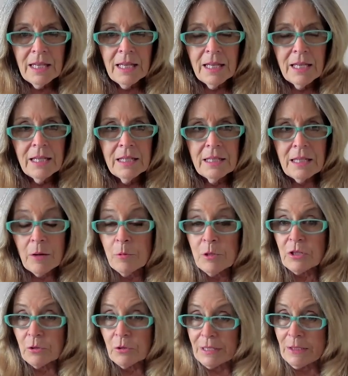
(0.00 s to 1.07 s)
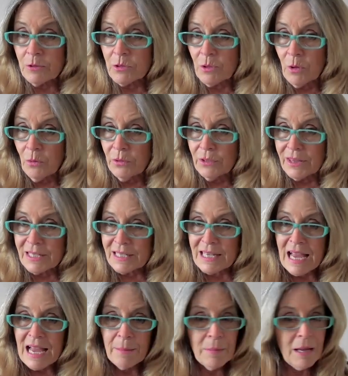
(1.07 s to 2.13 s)
And I was 30 years old at the
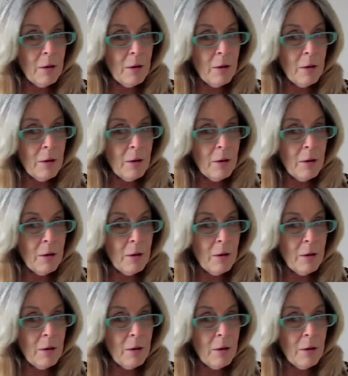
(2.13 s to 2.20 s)
time.